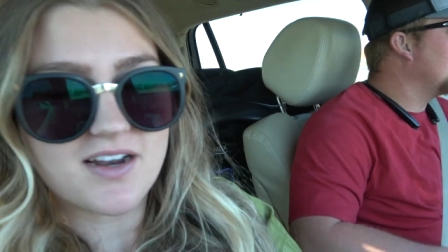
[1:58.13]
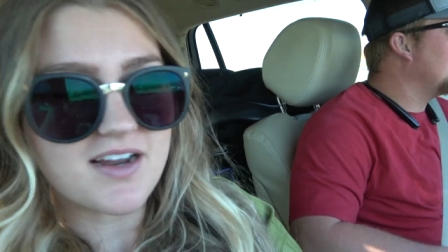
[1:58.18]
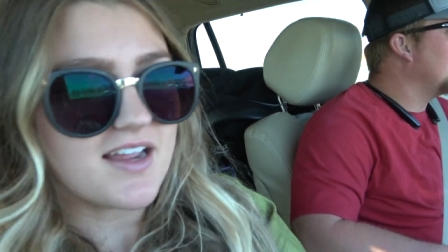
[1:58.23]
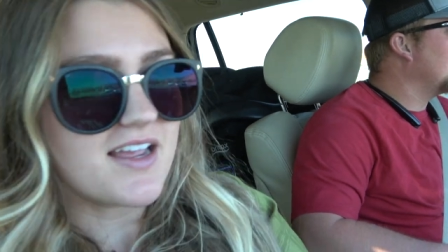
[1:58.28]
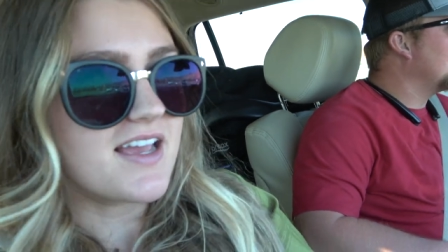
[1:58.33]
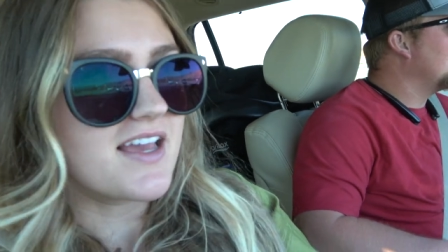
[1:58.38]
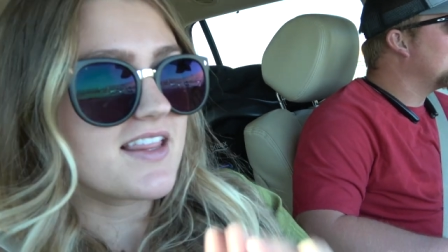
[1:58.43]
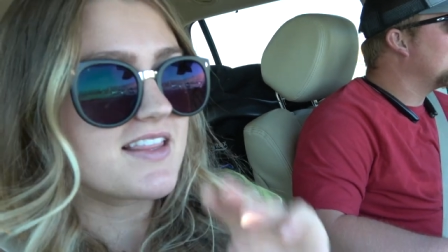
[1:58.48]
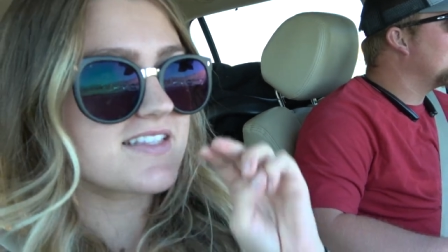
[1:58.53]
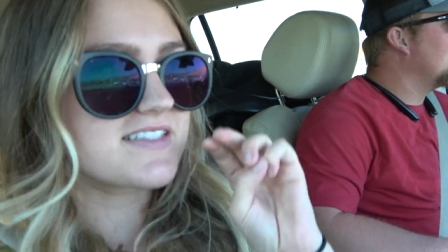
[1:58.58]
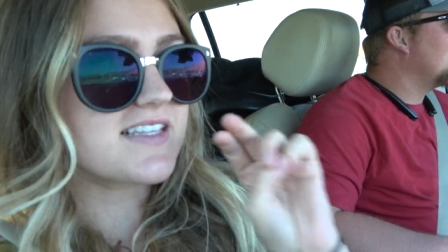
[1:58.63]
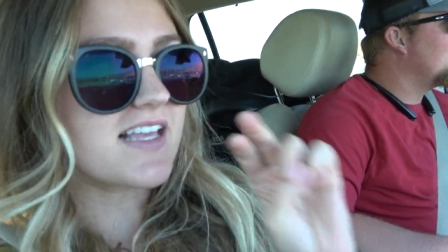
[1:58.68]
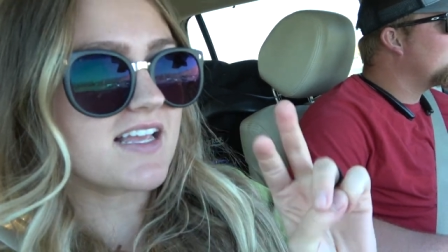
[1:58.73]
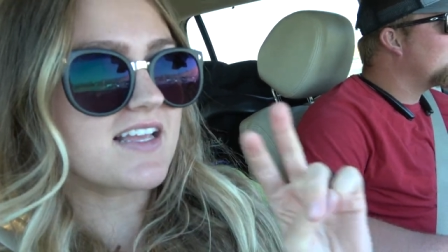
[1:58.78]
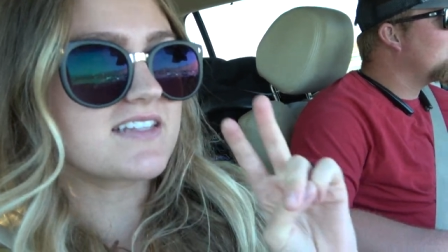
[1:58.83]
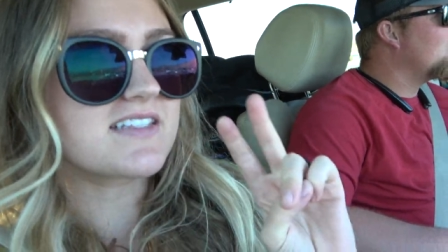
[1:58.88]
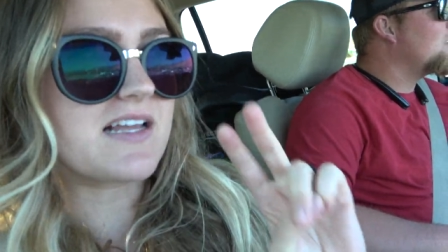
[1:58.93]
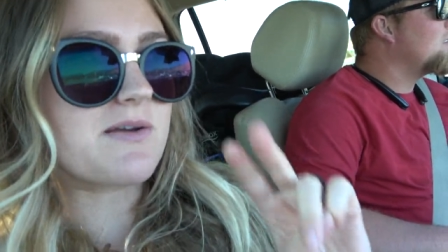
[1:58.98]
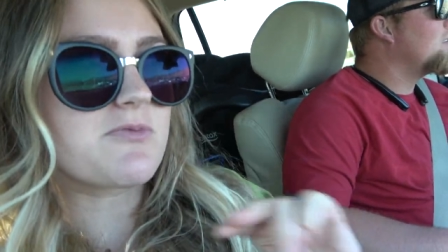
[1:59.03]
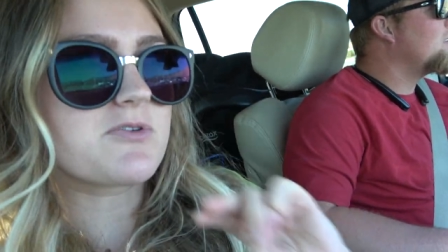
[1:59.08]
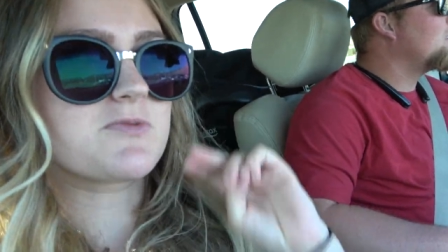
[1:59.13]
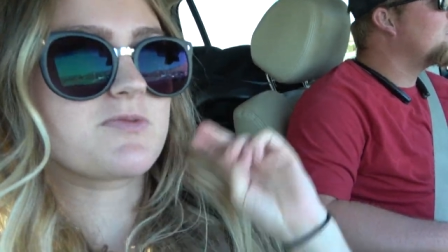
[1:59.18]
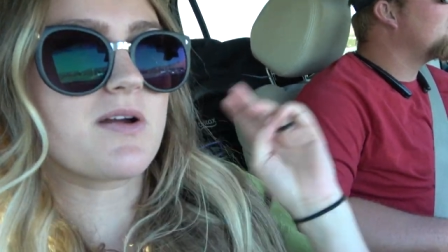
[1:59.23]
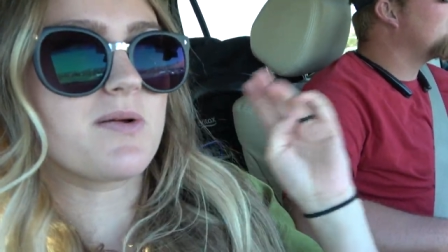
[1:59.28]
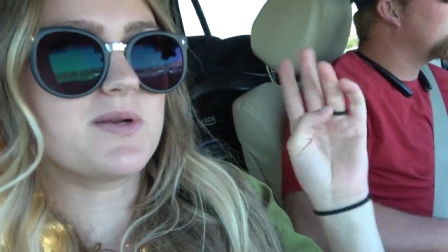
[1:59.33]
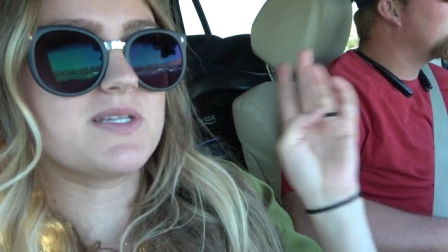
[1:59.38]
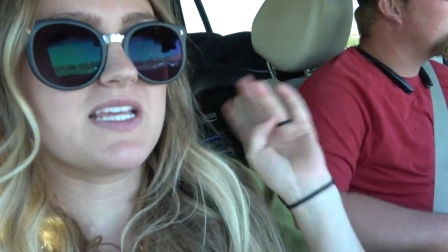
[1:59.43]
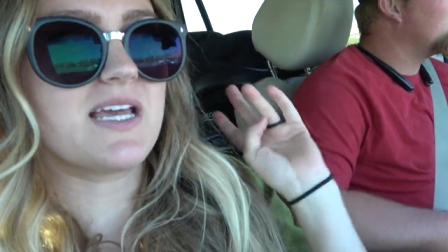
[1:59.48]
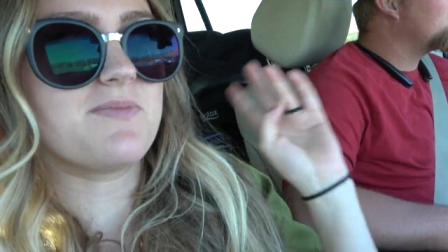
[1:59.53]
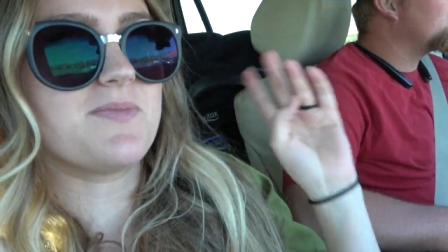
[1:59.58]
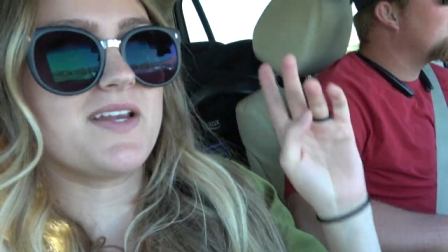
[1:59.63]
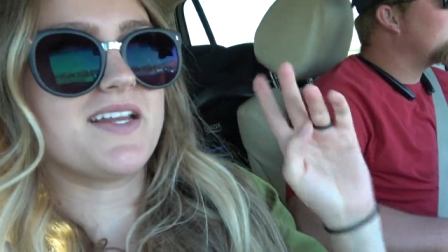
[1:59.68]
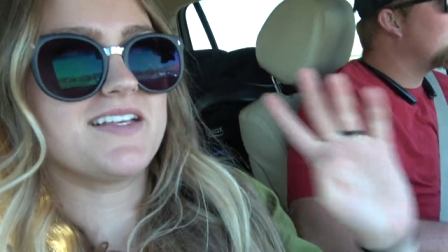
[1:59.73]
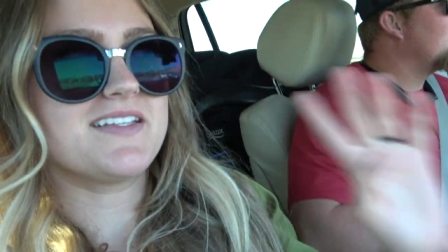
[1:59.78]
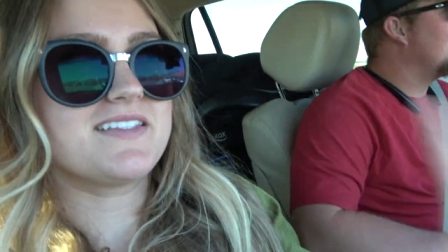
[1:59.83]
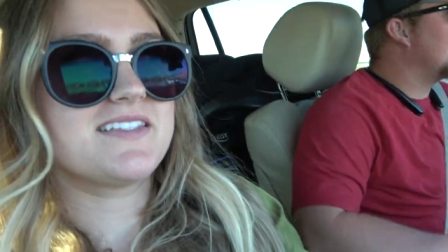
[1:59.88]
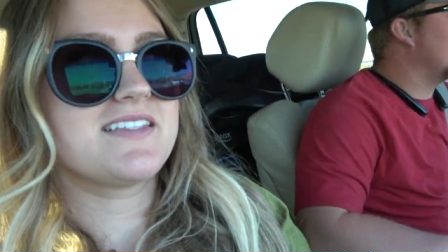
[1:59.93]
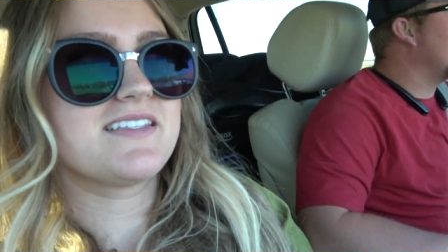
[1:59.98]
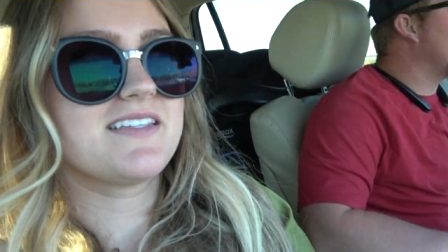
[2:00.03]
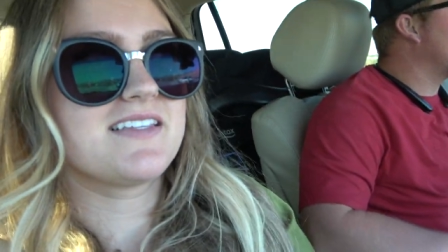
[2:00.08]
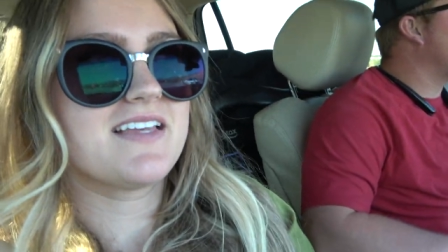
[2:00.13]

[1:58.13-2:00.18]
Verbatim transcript: The second stop was probably 10 minutes.